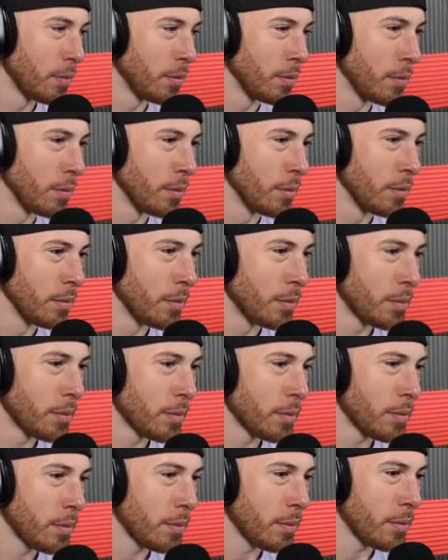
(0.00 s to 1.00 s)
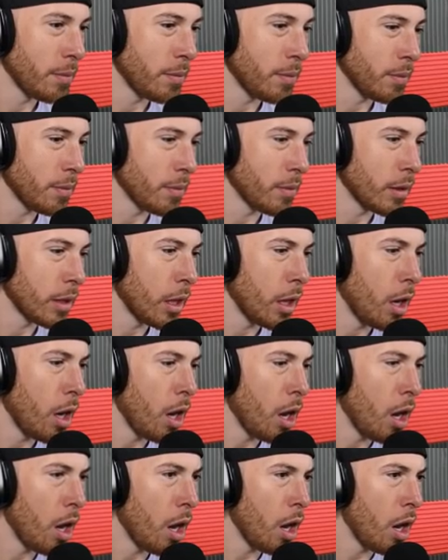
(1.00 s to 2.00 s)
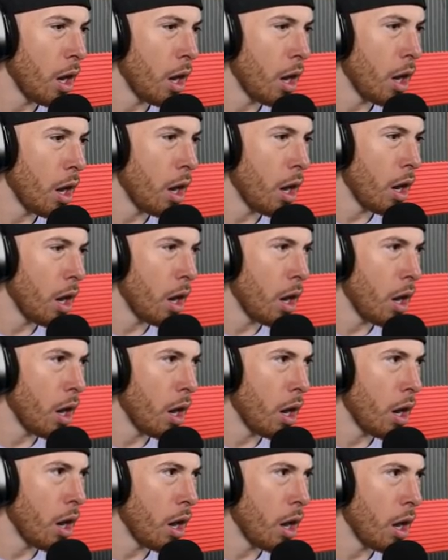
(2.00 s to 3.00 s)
Nobody speaks.